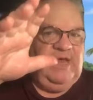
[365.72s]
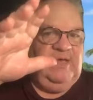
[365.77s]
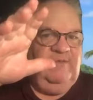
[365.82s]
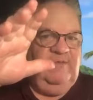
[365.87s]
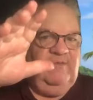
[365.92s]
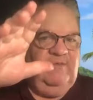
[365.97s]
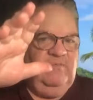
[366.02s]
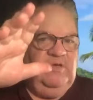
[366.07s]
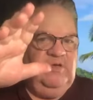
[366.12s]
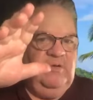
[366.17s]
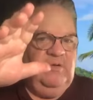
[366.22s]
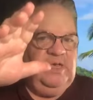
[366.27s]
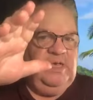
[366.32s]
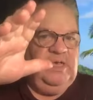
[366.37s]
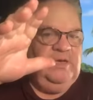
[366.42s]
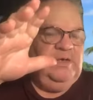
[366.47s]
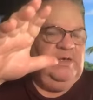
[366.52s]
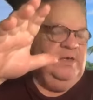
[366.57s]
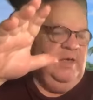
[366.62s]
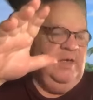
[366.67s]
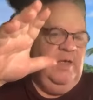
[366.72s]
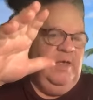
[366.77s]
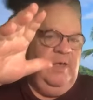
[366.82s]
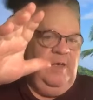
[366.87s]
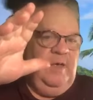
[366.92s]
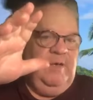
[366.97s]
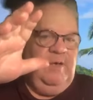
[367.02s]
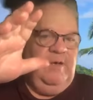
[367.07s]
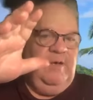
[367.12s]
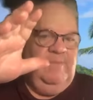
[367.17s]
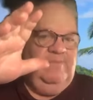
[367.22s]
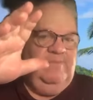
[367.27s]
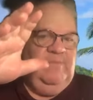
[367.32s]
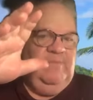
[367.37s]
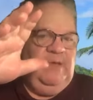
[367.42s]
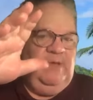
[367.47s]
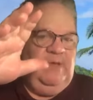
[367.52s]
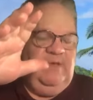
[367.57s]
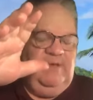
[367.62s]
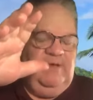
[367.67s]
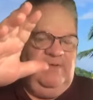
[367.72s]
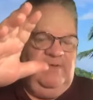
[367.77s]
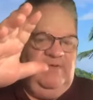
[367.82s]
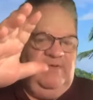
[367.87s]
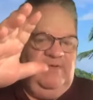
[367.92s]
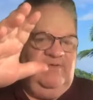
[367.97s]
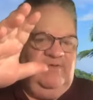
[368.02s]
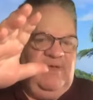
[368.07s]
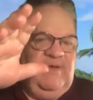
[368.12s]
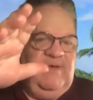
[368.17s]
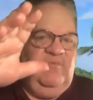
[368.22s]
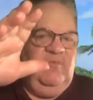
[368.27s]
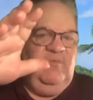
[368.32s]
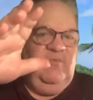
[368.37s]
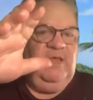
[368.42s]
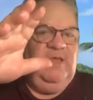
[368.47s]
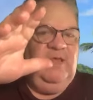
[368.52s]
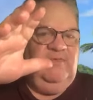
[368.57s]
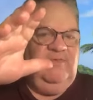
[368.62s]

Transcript: from doing it. The suffering that